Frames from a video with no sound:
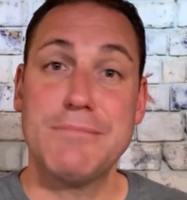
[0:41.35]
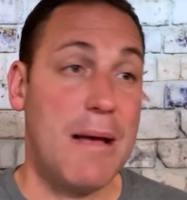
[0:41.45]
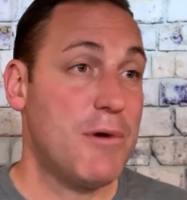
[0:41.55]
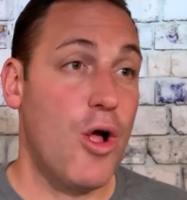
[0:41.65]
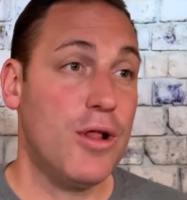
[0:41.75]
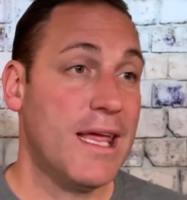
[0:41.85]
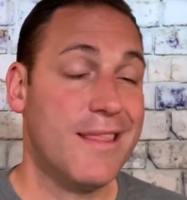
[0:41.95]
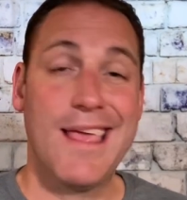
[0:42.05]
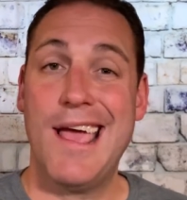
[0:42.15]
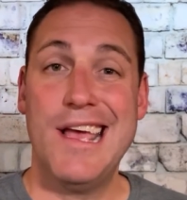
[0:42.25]
I'm calling it
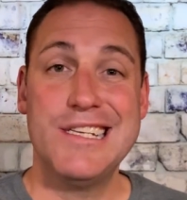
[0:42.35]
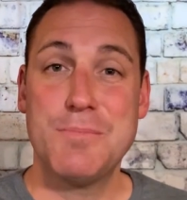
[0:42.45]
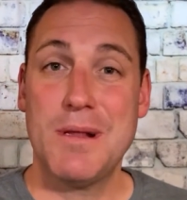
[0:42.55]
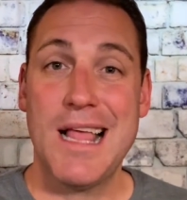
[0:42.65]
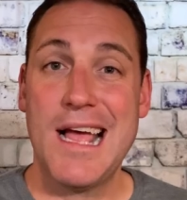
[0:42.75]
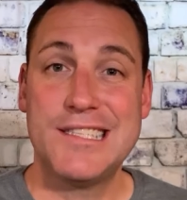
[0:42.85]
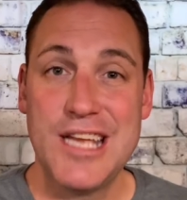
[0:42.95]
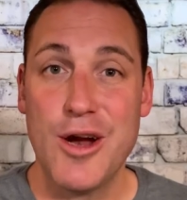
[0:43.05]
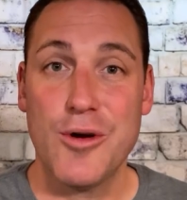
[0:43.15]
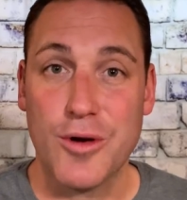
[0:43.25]
the Hezbollah
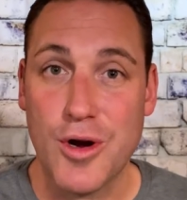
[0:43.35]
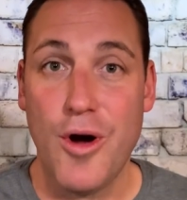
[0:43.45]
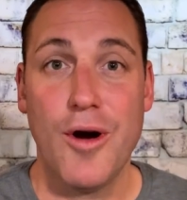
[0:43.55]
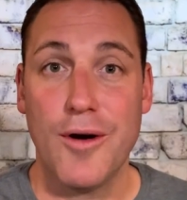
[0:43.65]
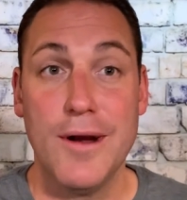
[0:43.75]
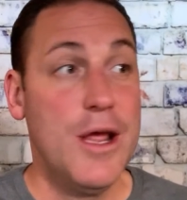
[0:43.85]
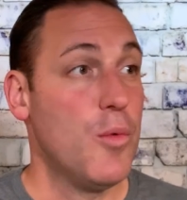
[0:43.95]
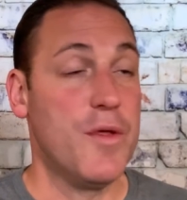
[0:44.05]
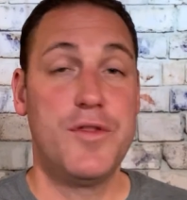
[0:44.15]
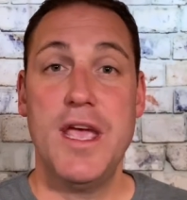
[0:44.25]
terror car
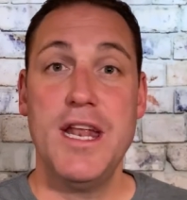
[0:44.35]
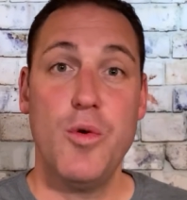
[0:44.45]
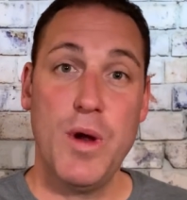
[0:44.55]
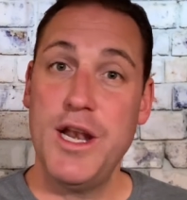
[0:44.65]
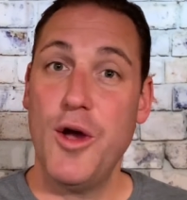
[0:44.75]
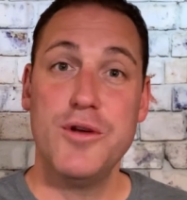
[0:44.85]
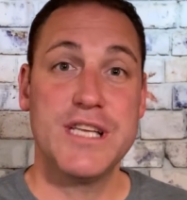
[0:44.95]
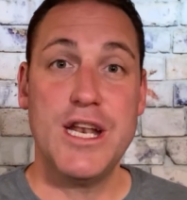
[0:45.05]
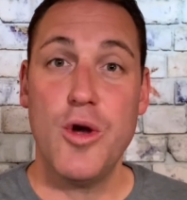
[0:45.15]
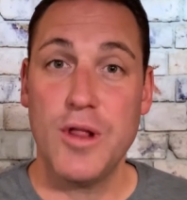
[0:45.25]
with tinted windows
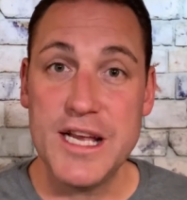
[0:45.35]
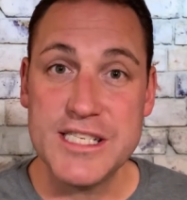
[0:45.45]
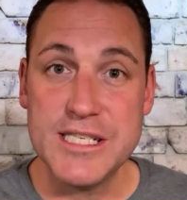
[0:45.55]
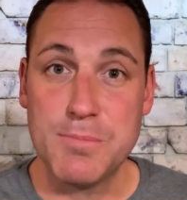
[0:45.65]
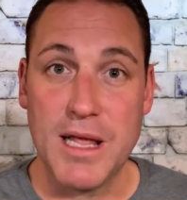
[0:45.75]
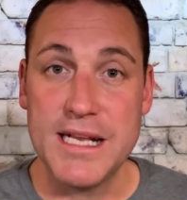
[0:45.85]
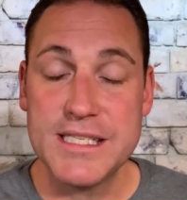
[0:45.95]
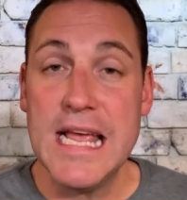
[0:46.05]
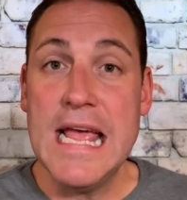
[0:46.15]
and no license plates,